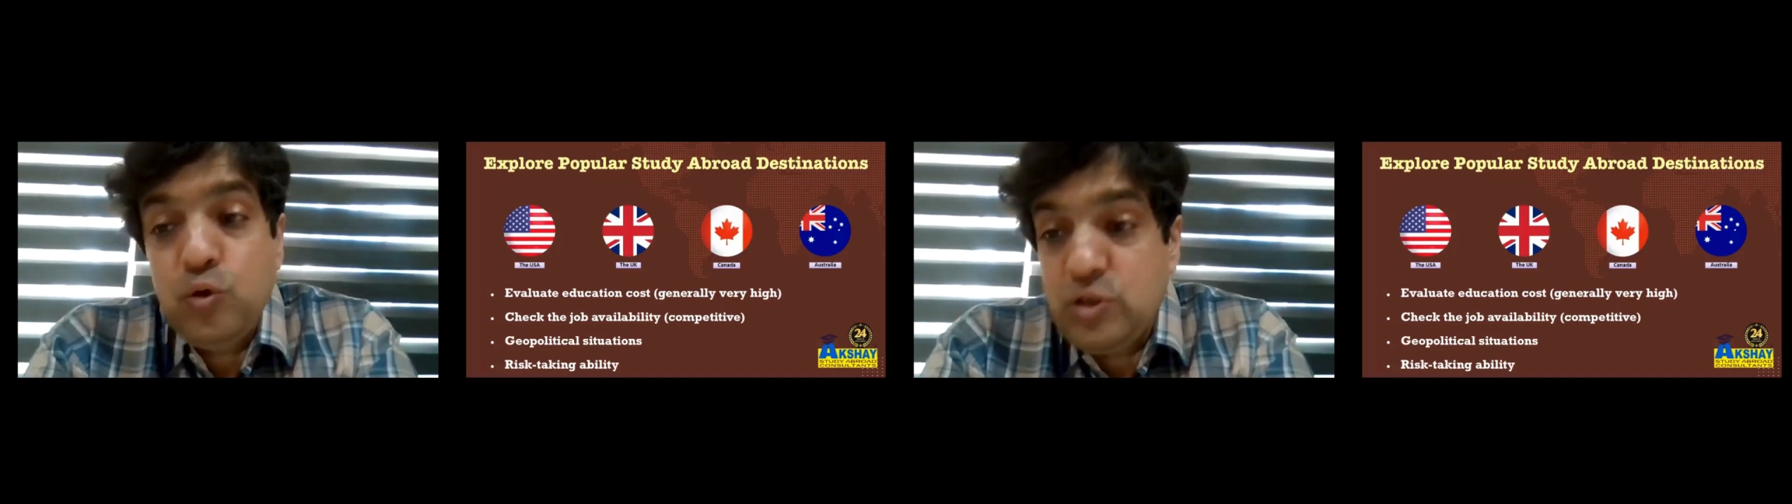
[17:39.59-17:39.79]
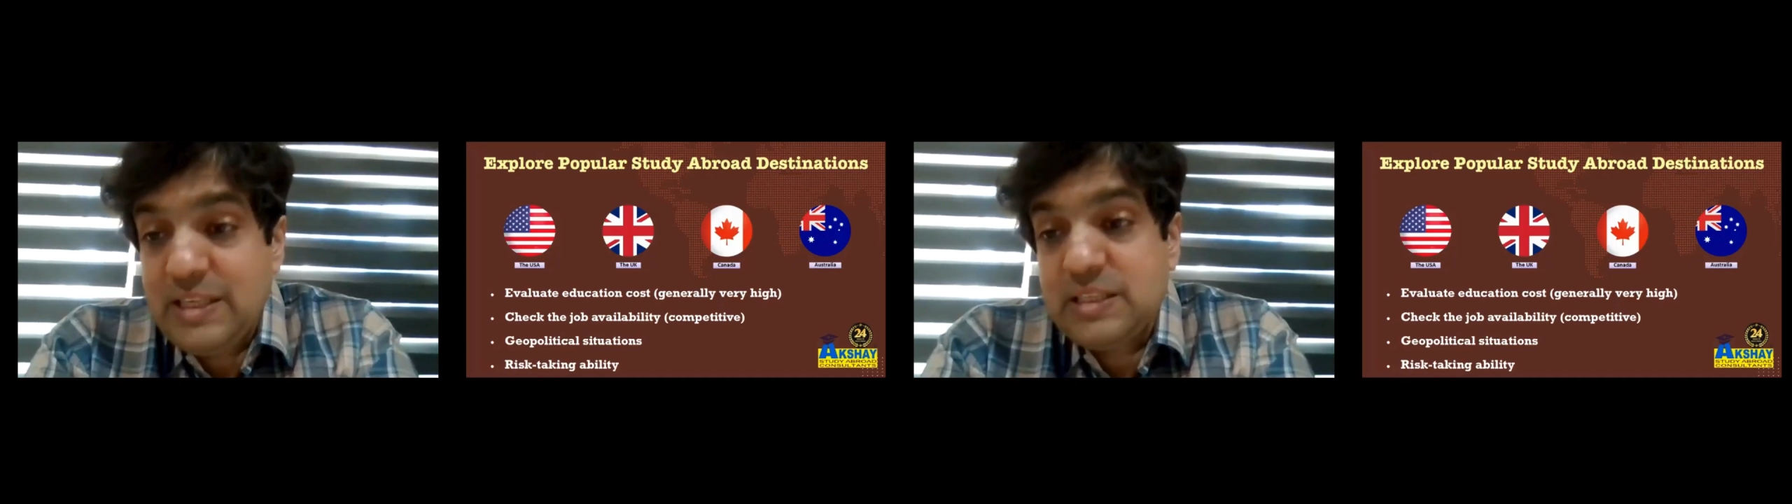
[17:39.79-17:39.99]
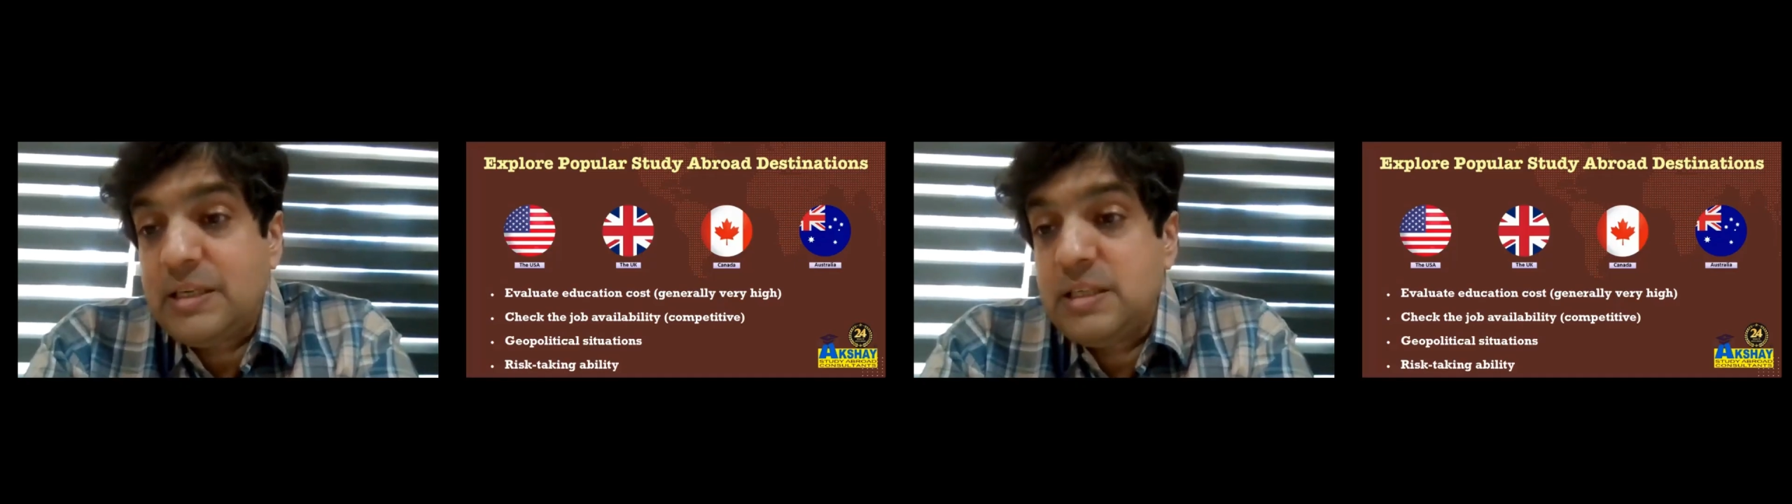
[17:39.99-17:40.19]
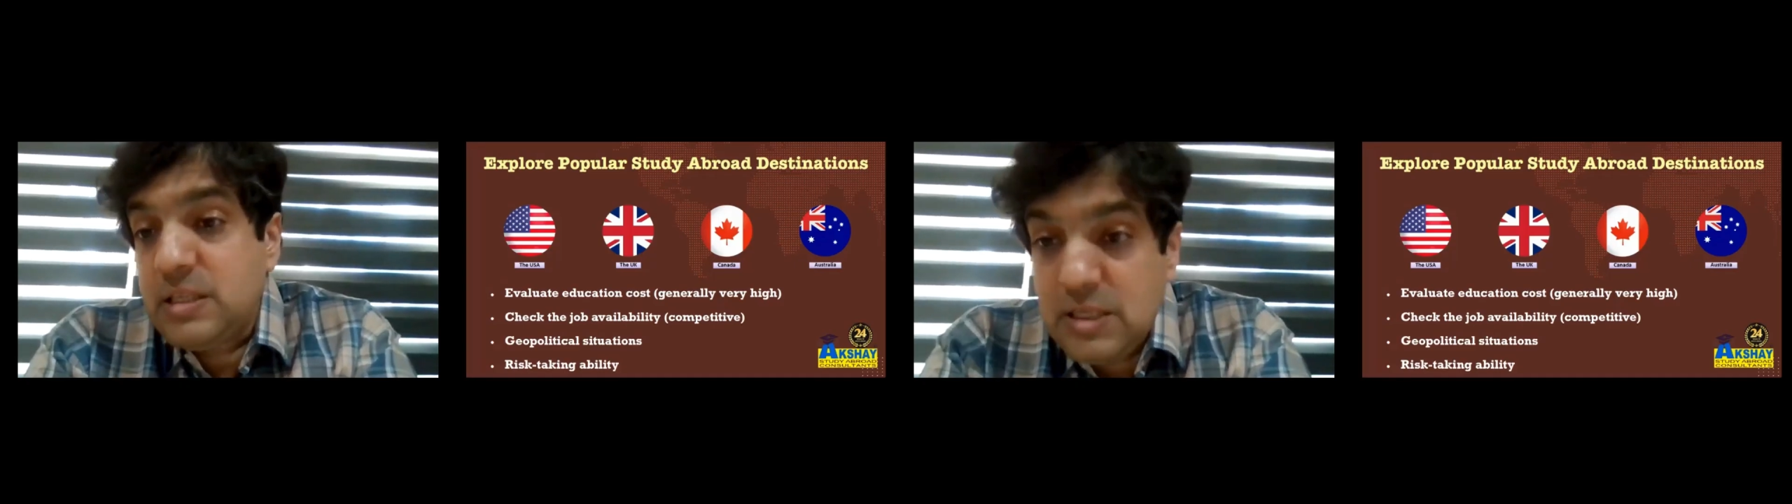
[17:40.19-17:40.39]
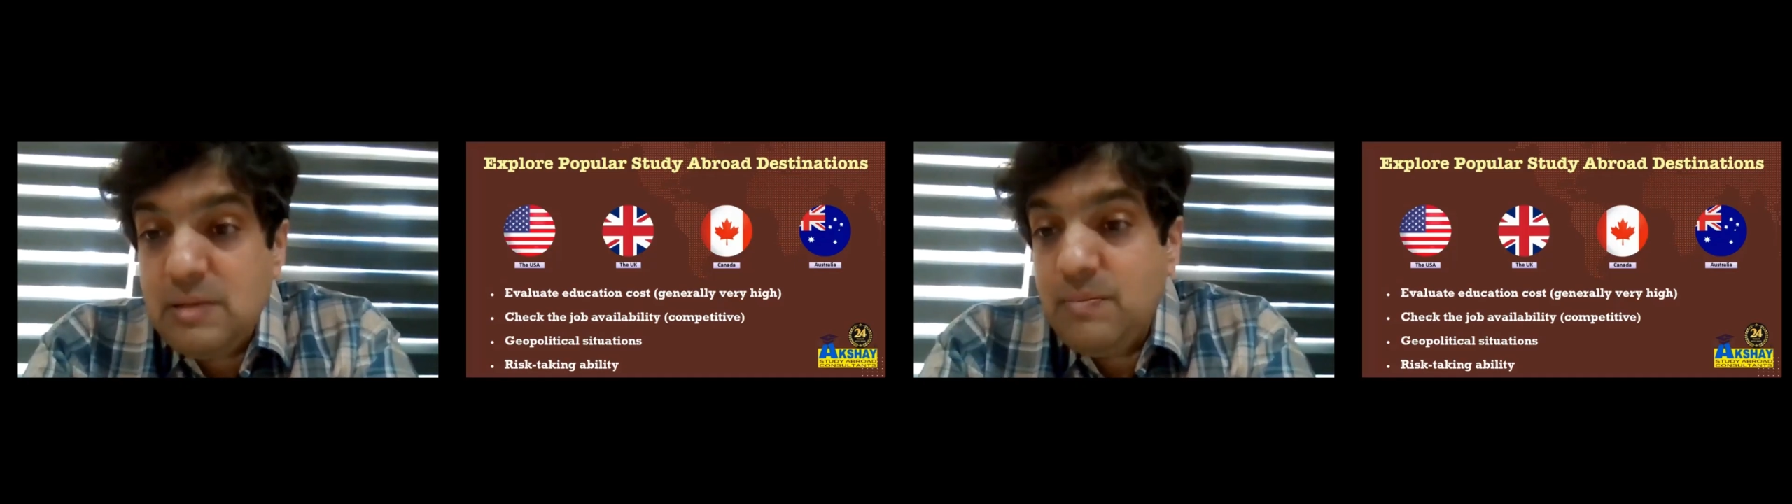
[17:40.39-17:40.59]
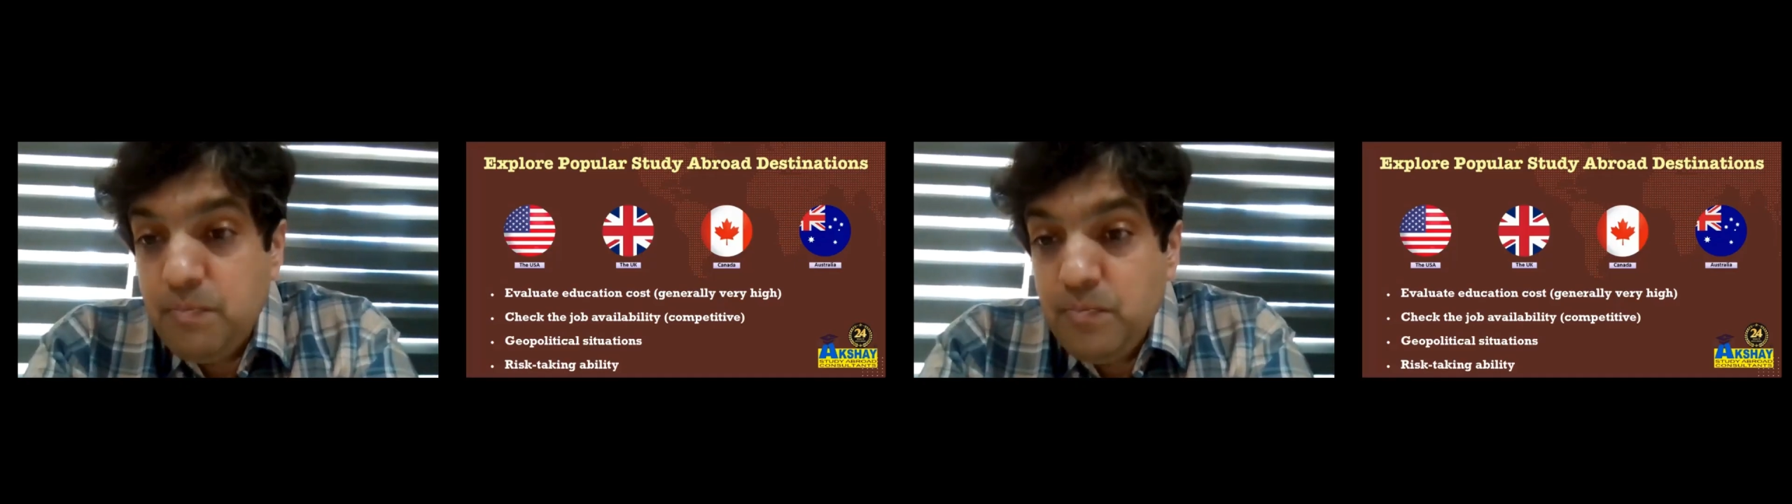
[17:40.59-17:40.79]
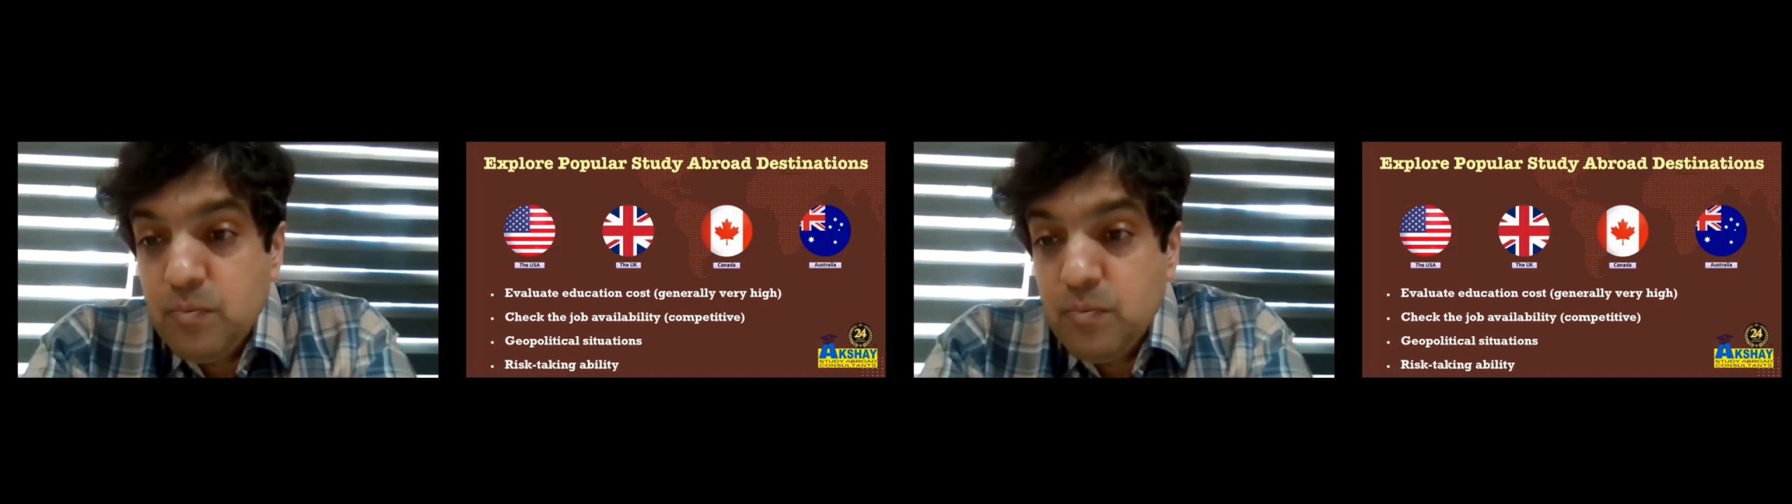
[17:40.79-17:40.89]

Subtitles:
future is concerned,